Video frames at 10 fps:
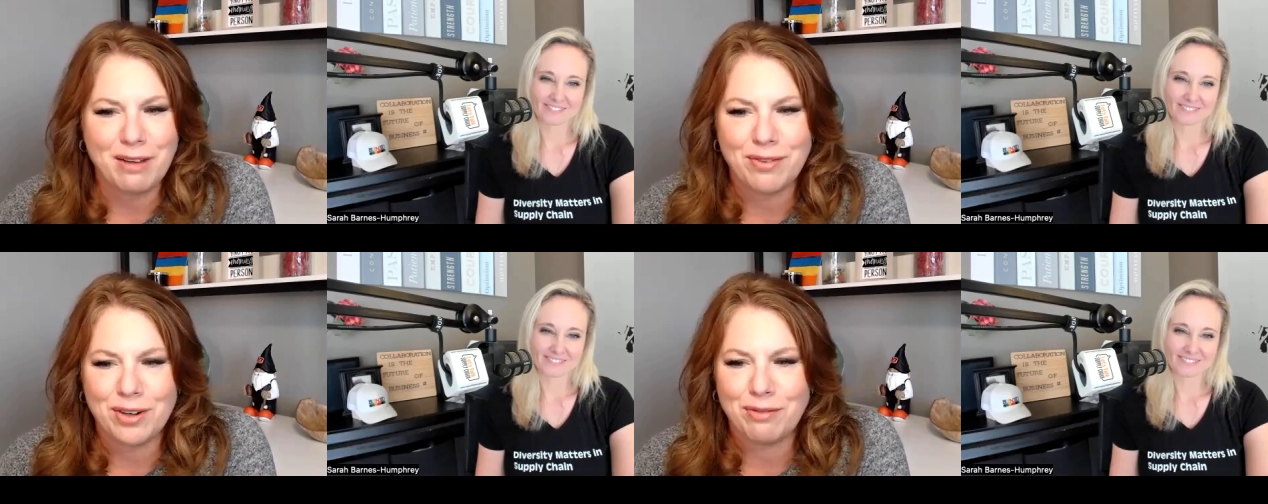
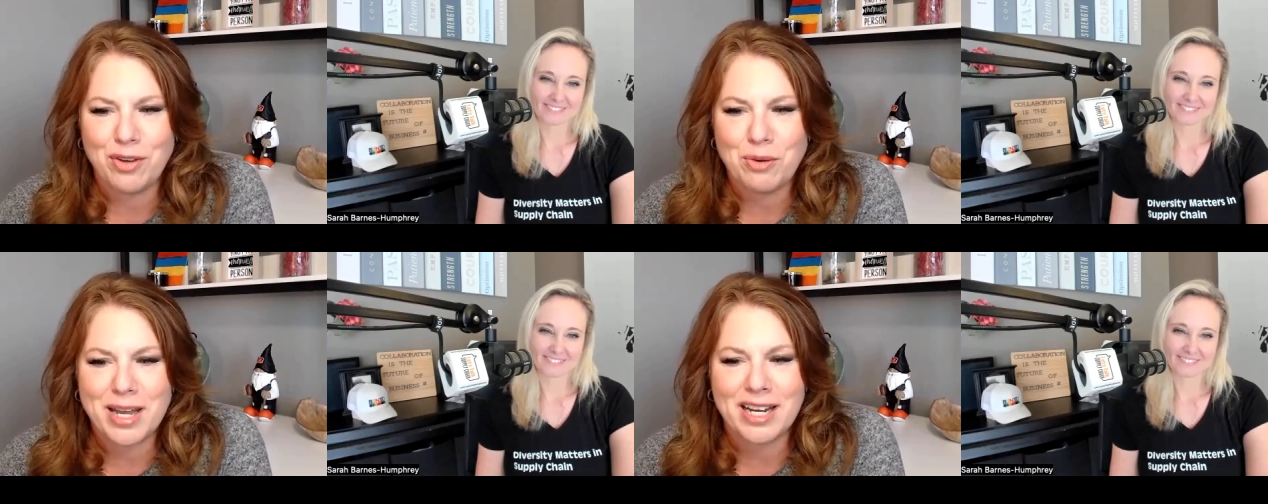Speaker 1: for a
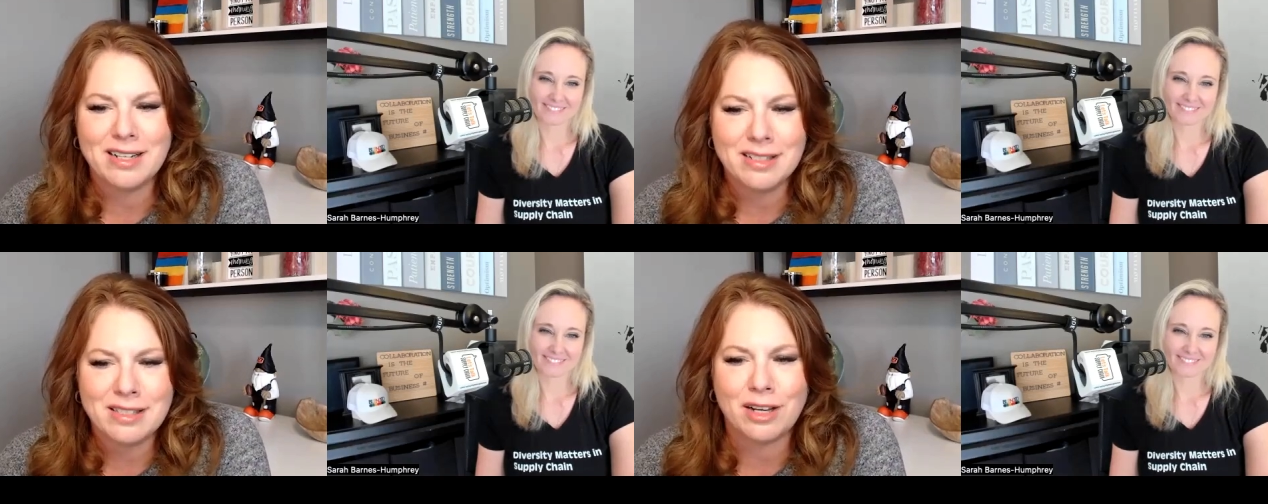few
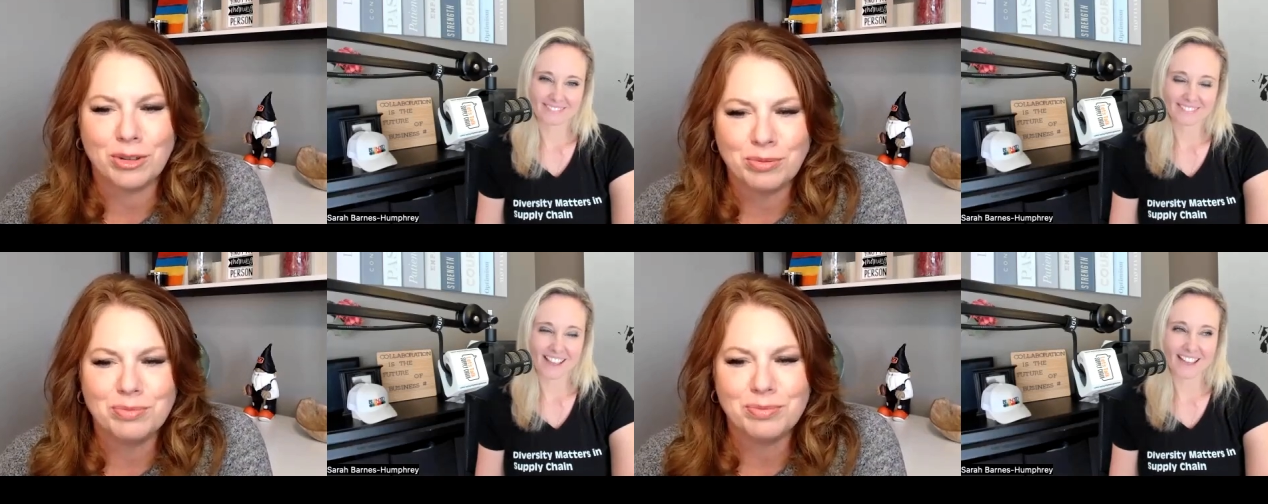minutes.
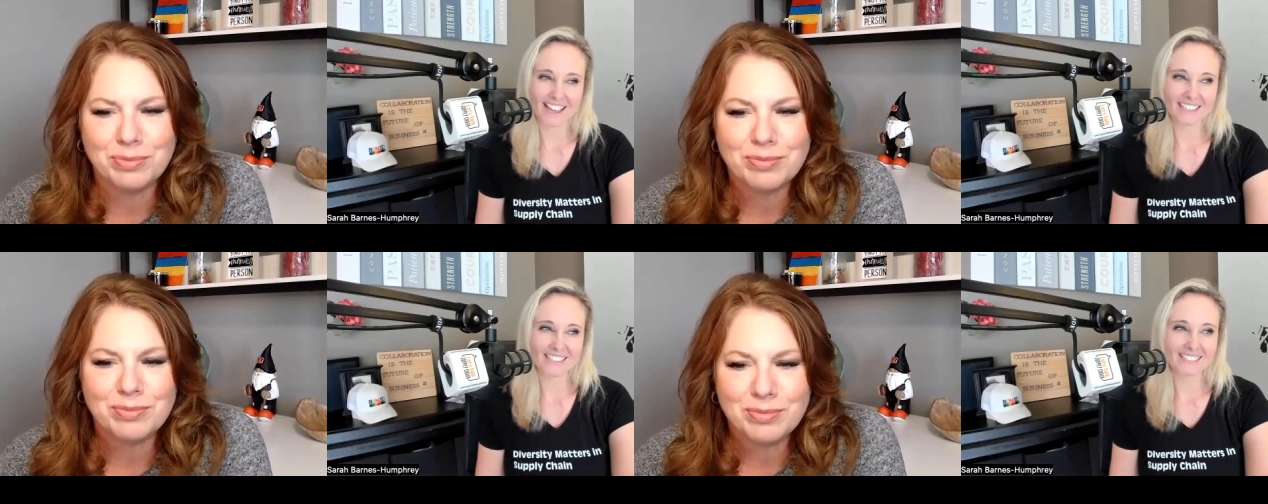So
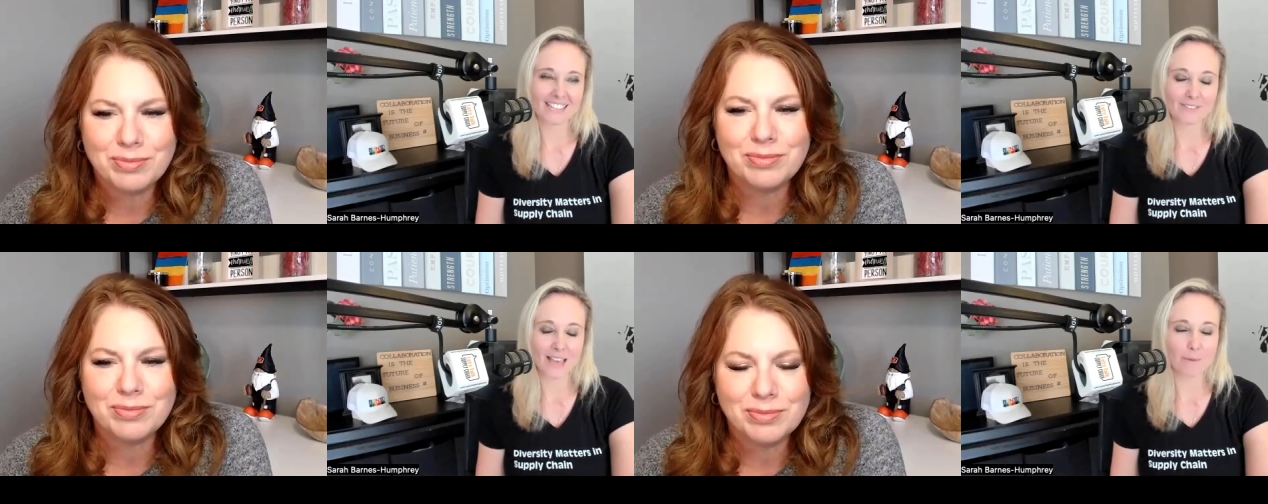
Speaker 2: I
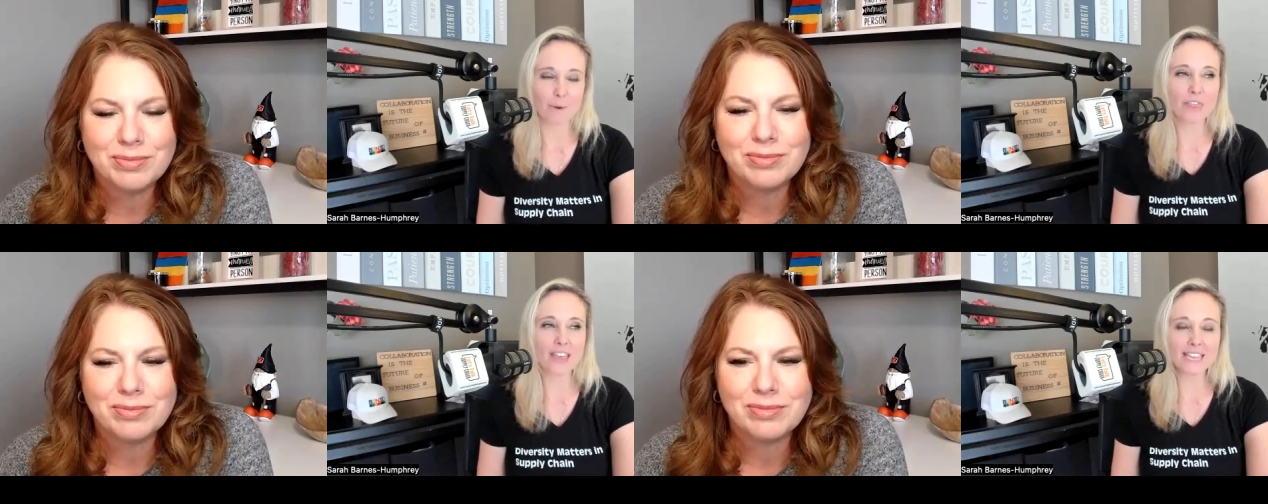love
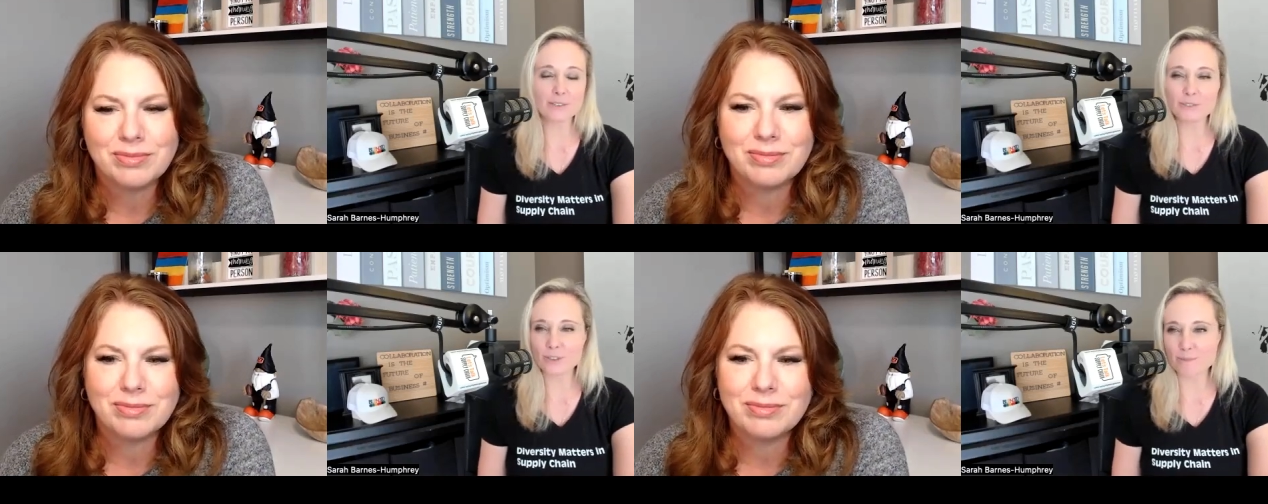that. Well,
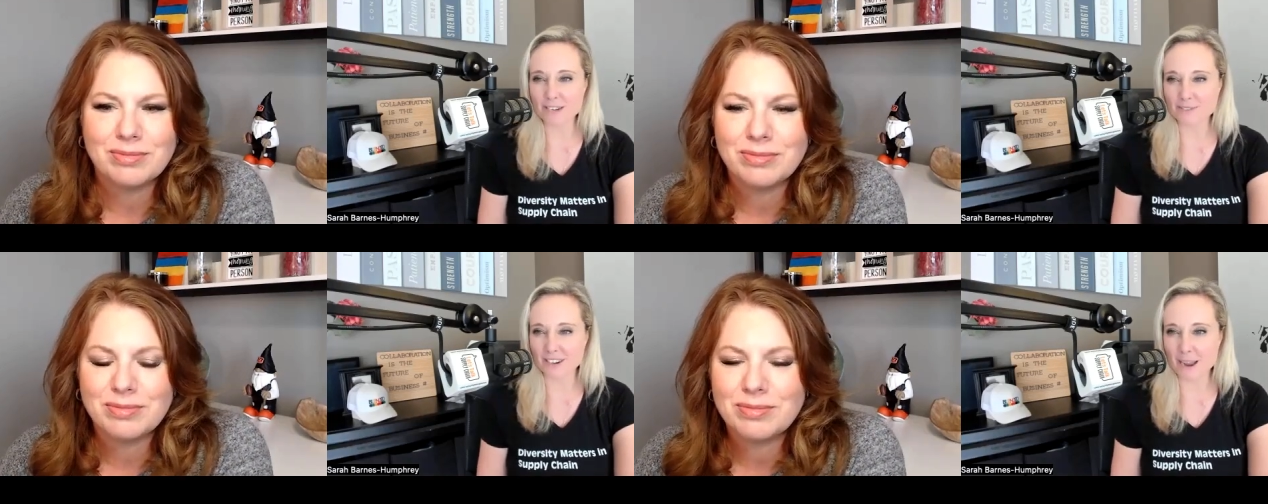thank you so
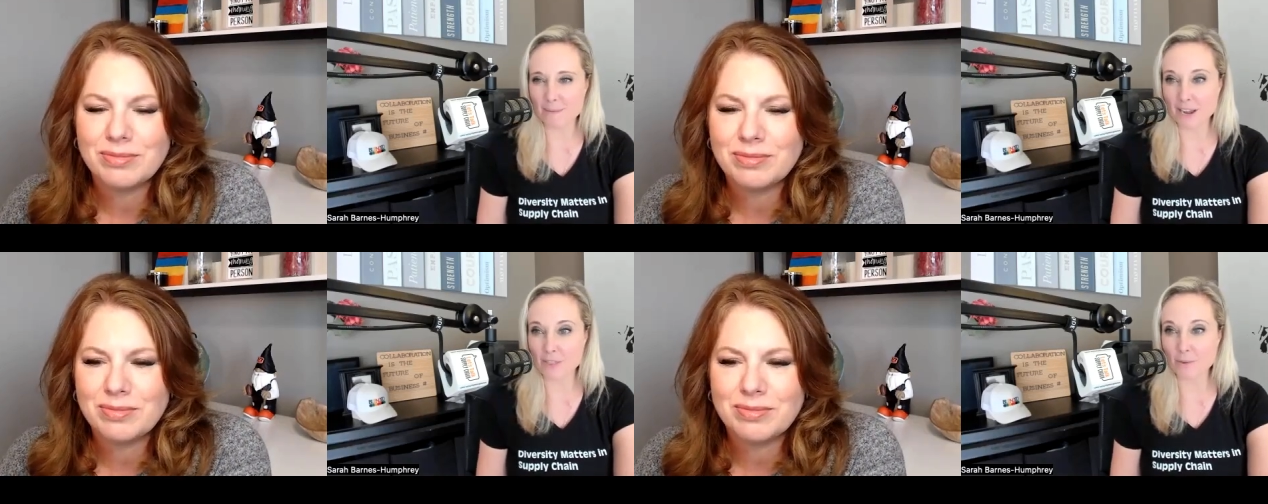much for
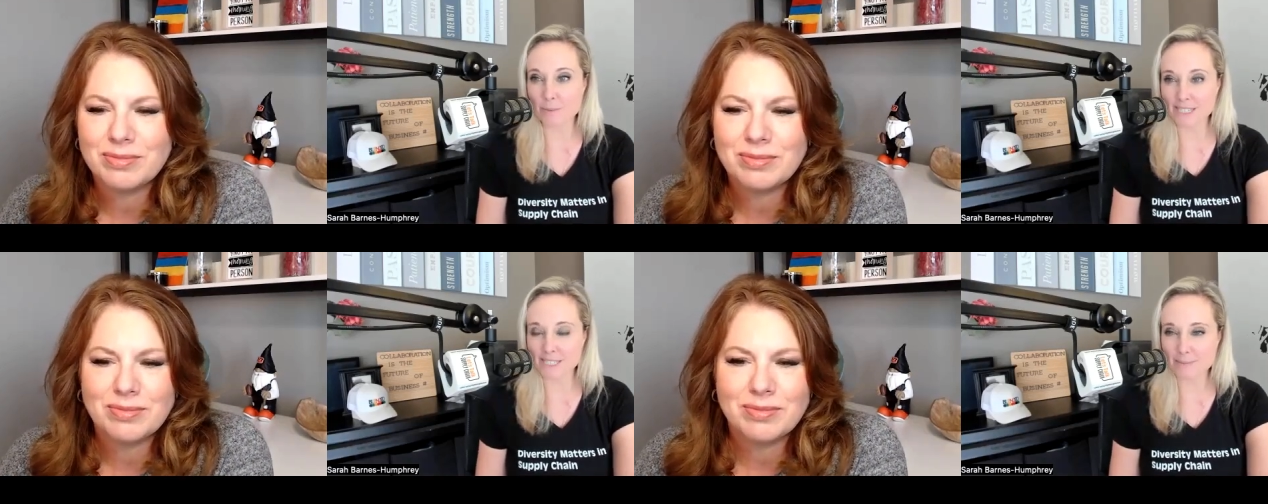coming on the
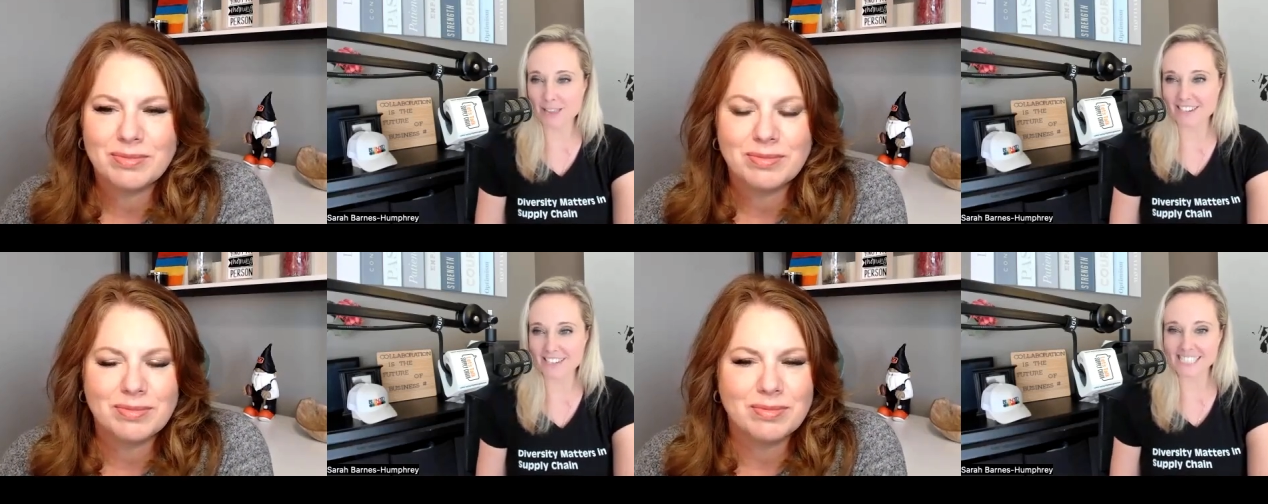Woman in
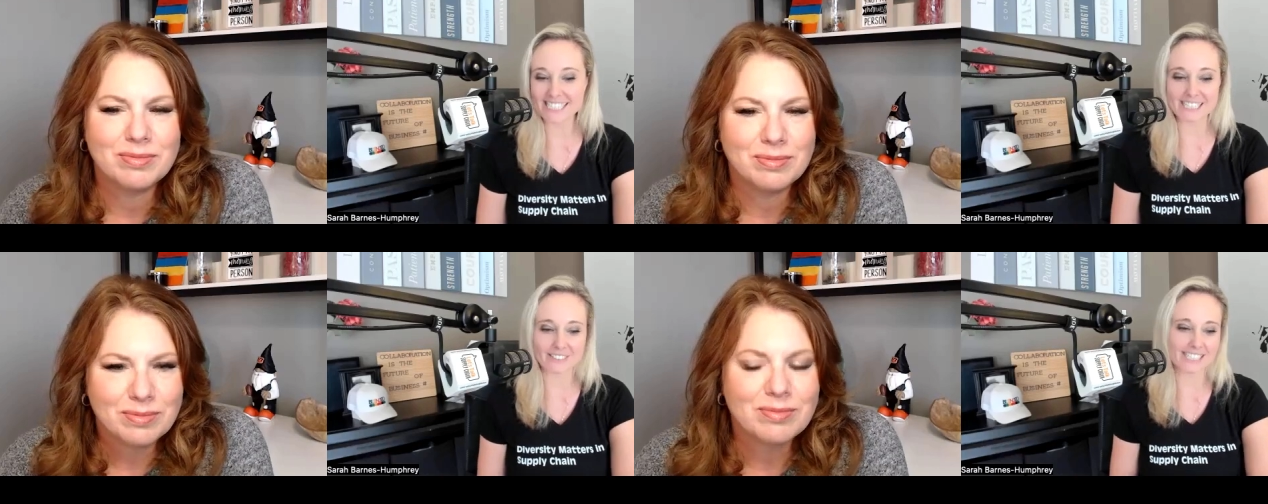Supply
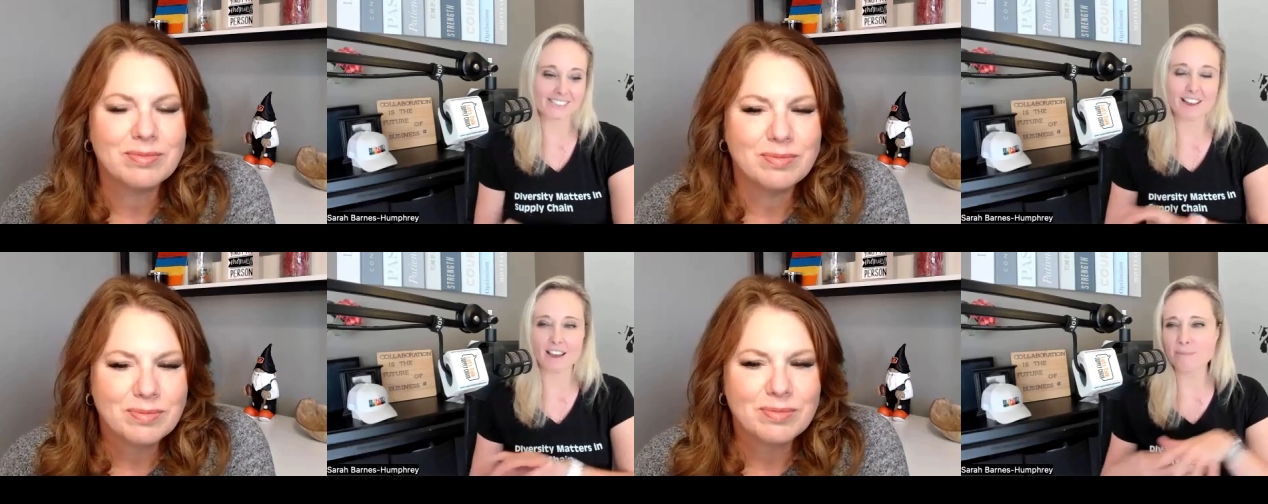Chain
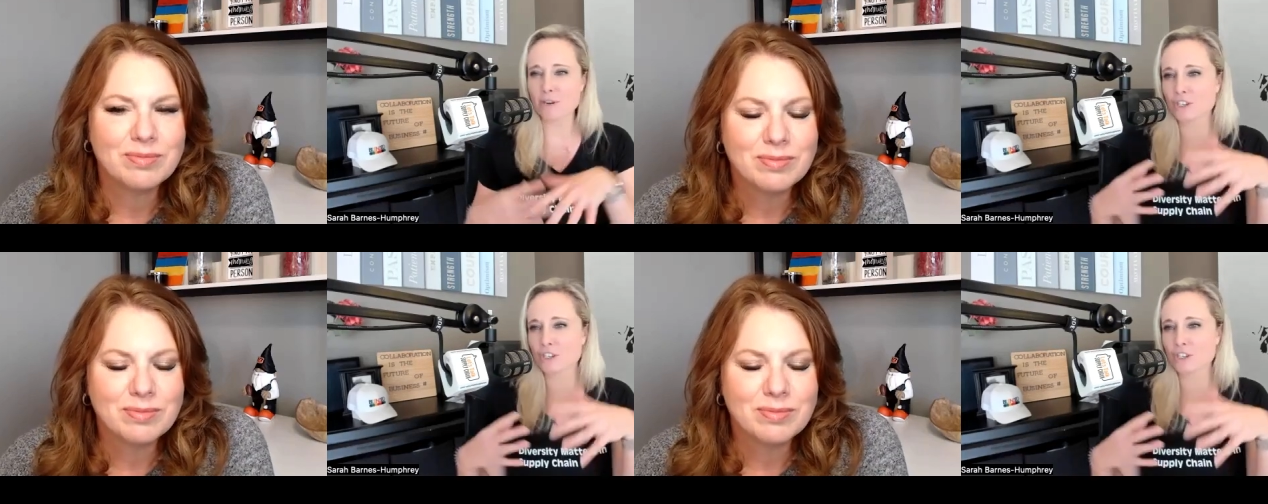series, talking about